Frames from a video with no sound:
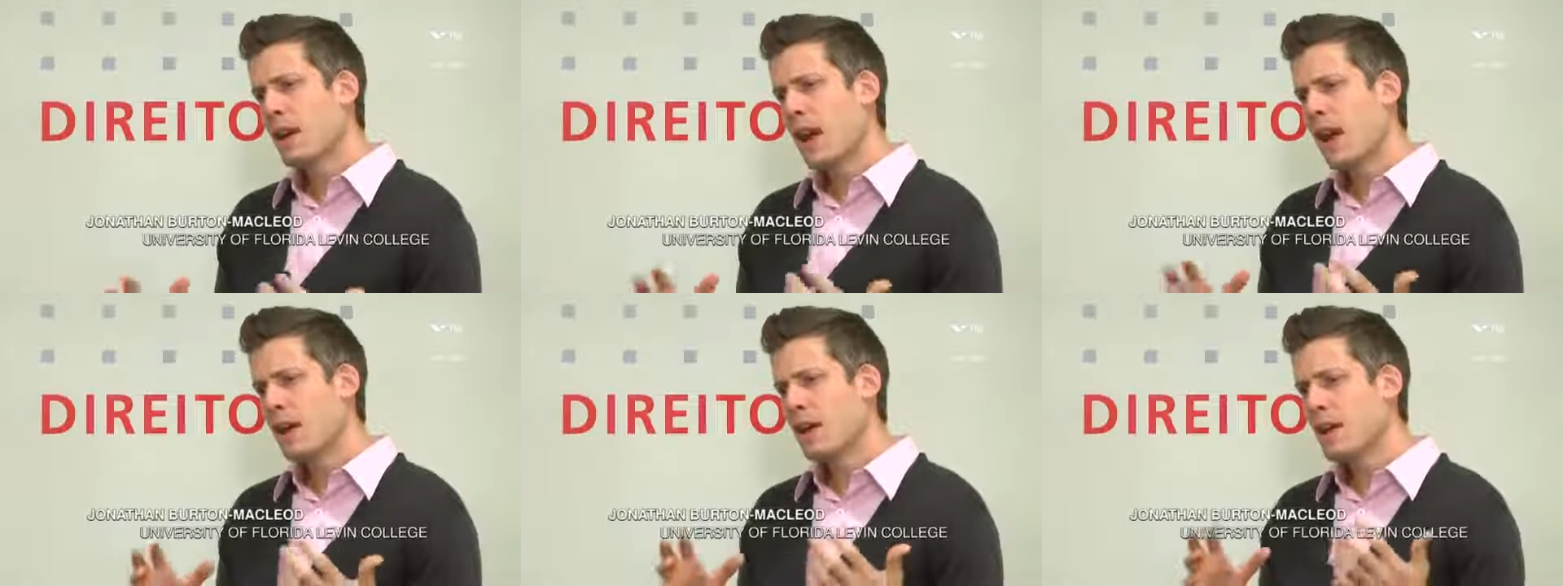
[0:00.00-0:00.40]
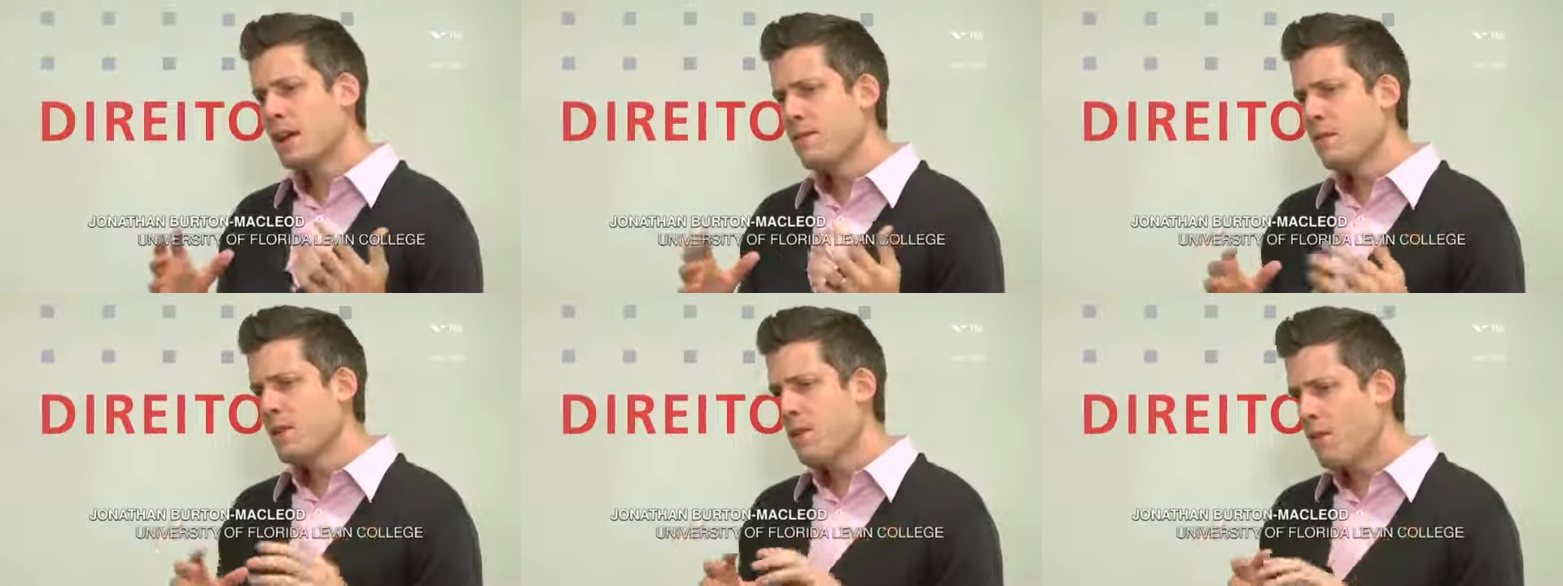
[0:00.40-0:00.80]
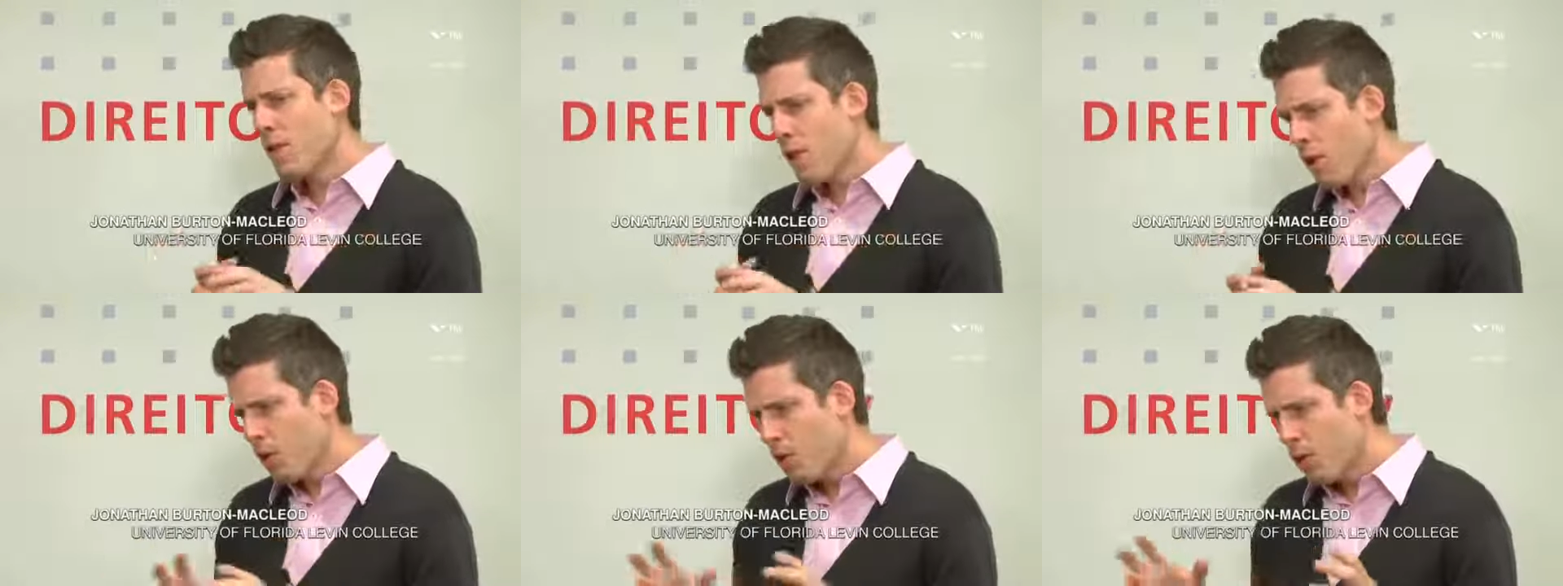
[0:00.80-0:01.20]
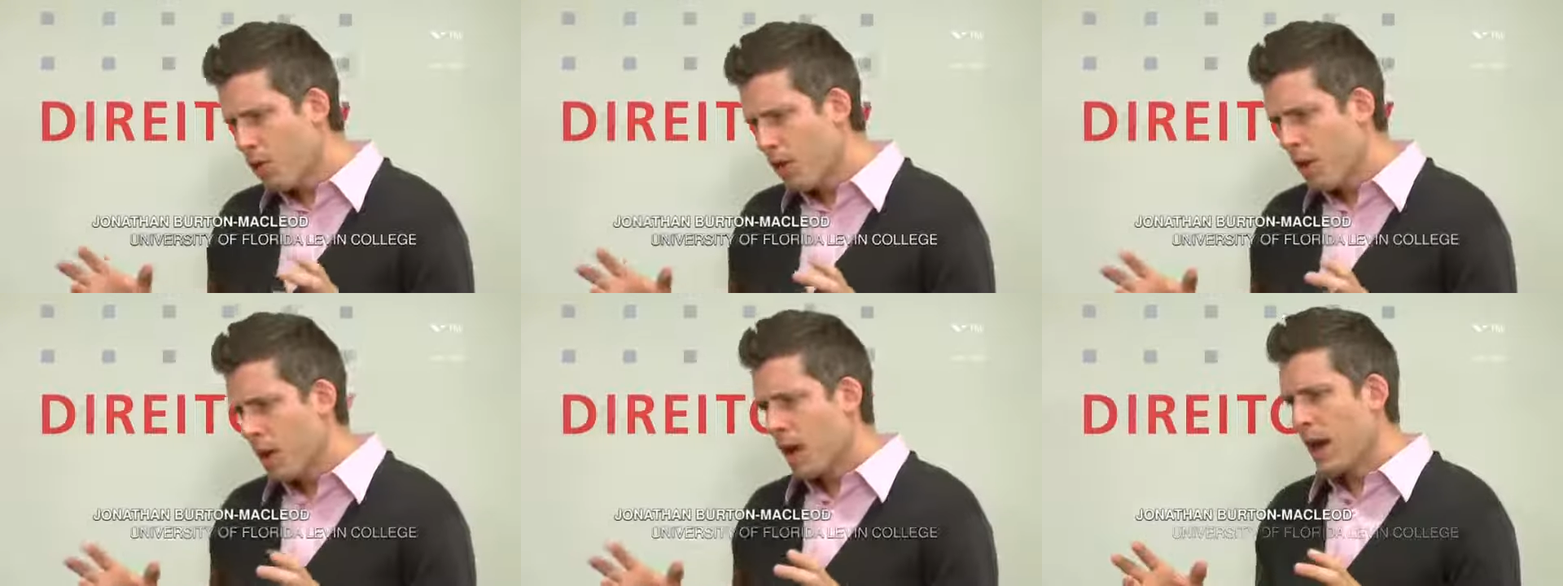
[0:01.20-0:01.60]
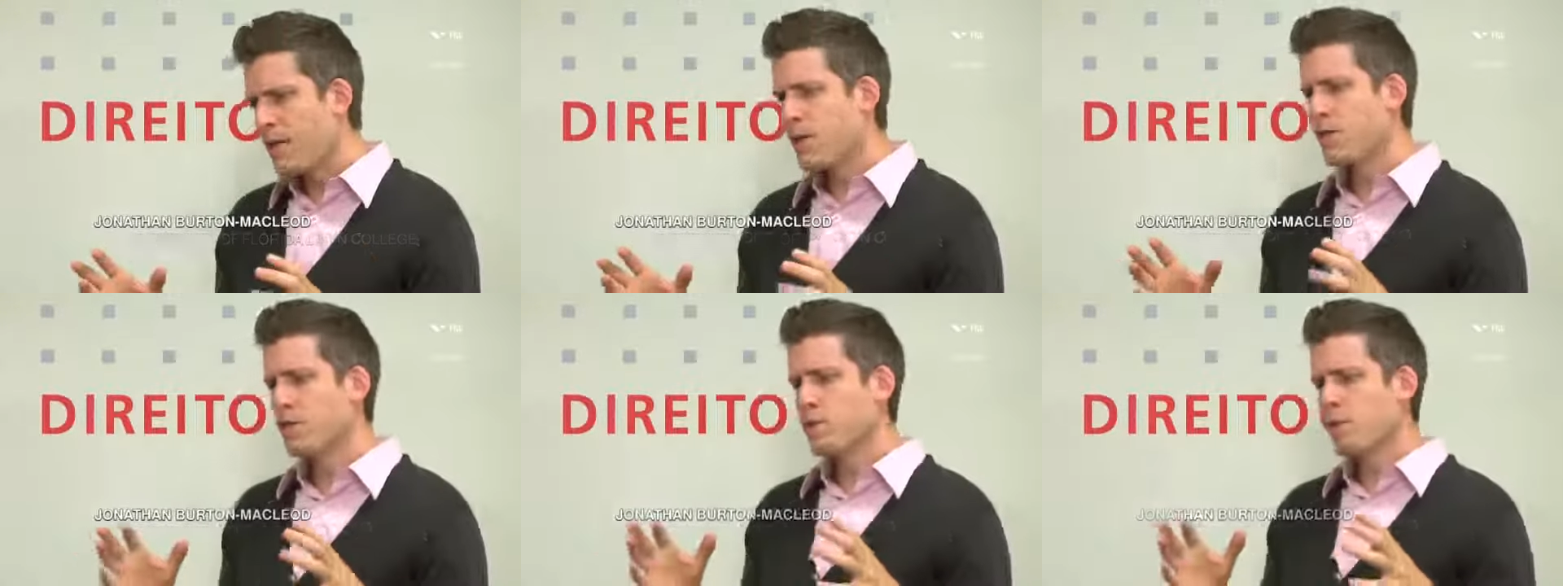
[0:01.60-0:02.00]
And even though,
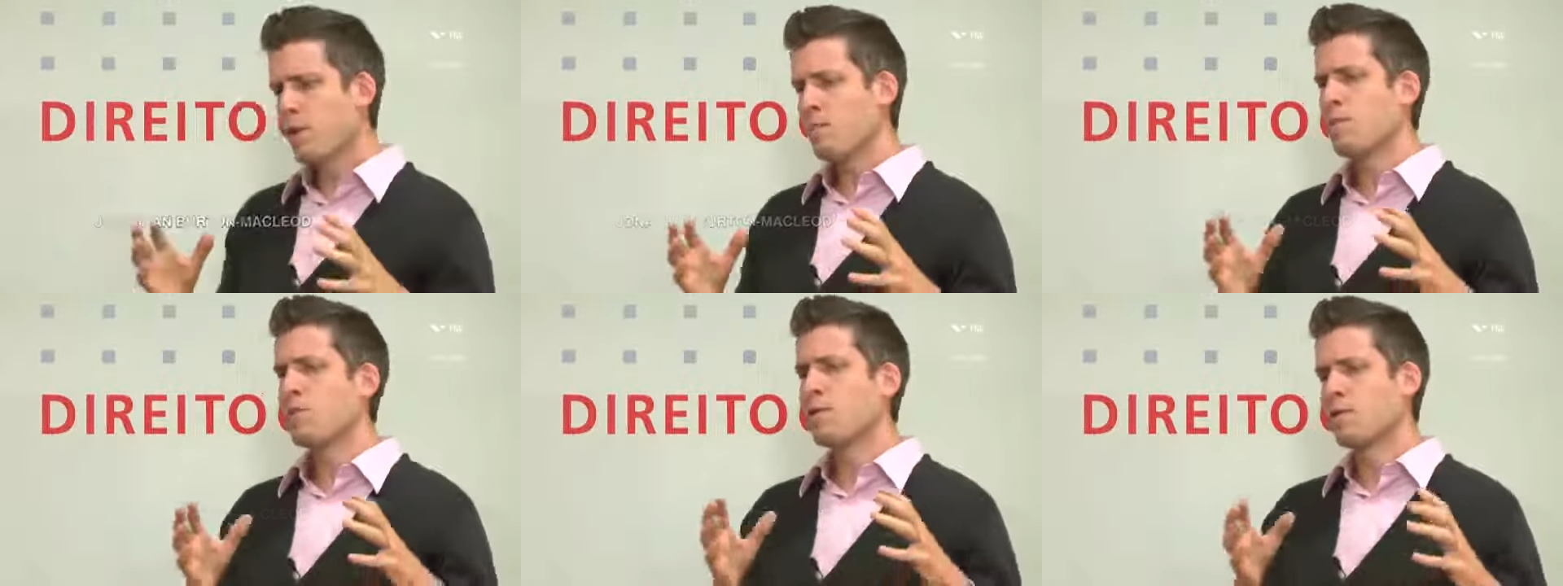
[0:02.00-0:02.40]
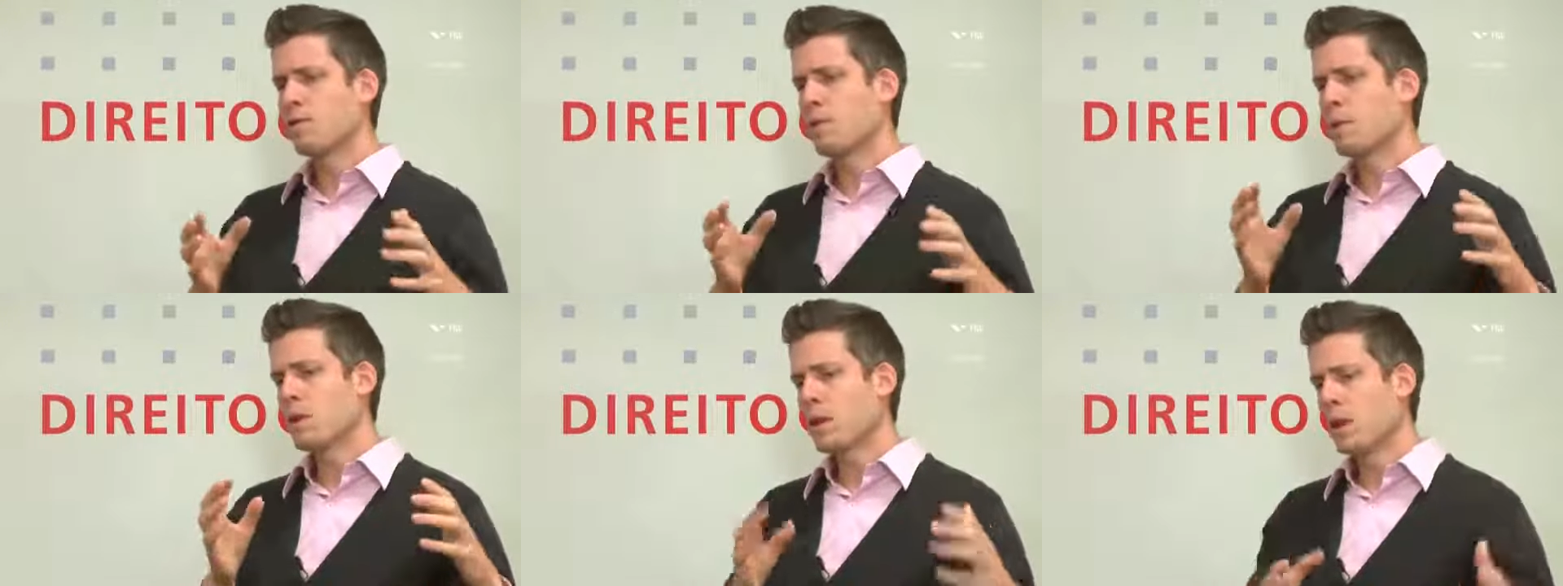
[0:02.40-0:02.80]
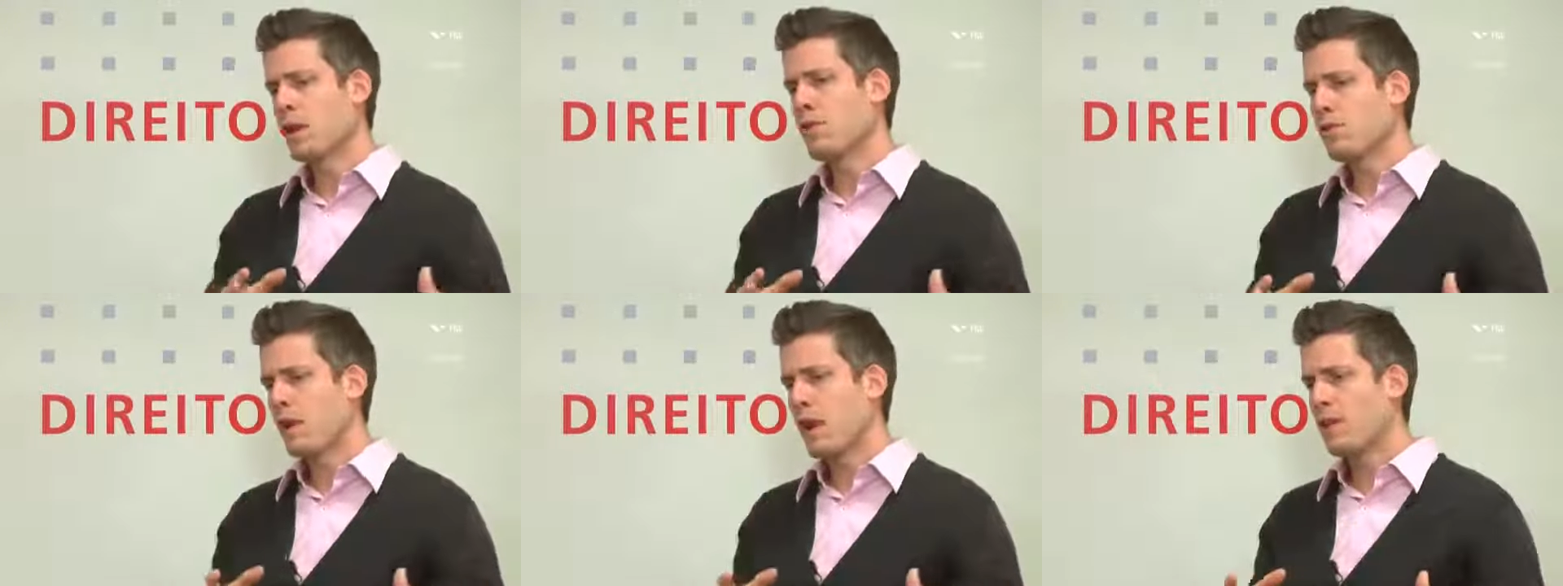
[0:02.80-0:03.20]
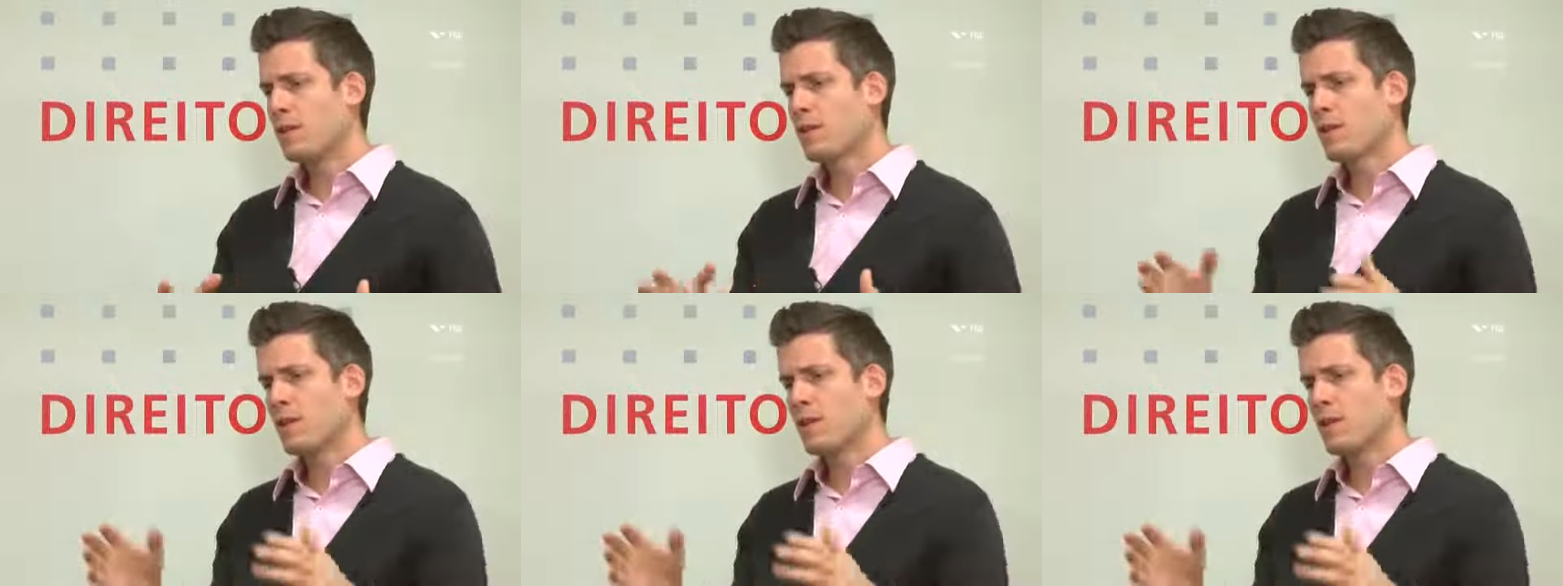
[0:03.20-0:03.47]
and this is where I'm moving from the contrast